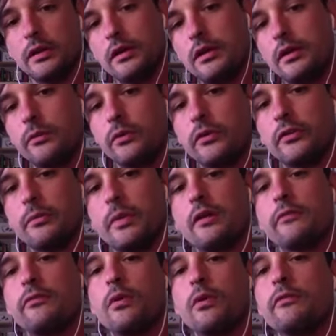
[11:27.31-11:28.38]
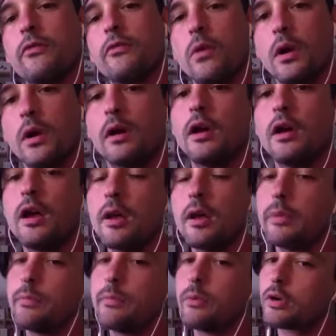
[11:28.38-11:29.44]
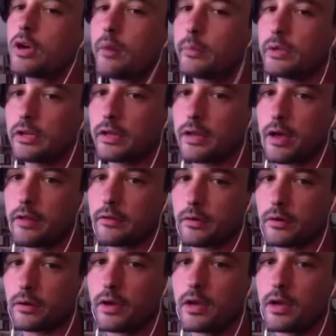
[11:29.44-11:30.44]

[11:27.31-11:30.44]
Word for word: It was a metaphor for people coming together